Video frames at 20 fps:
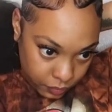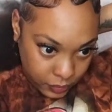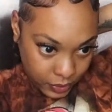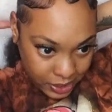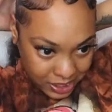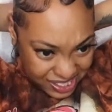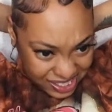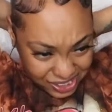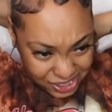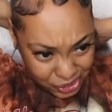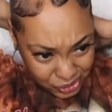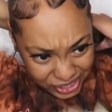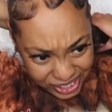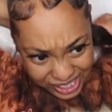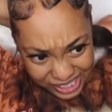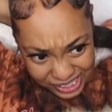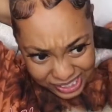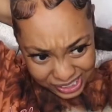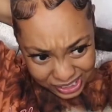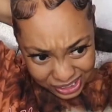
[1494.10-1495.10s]
just so it
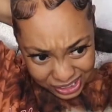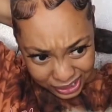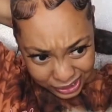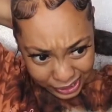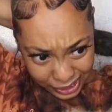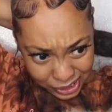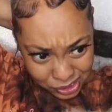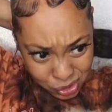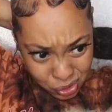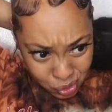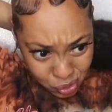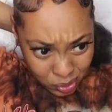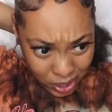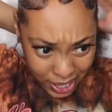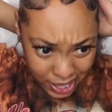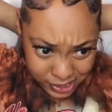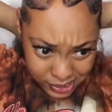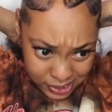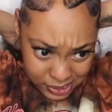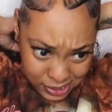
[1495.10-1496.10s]
doesn't look as
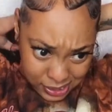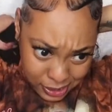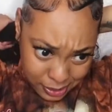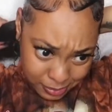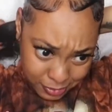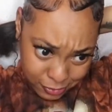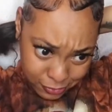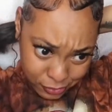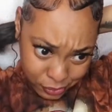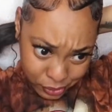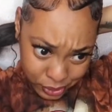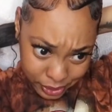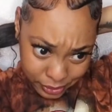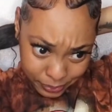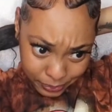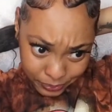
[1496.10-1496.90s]
dry as it did before.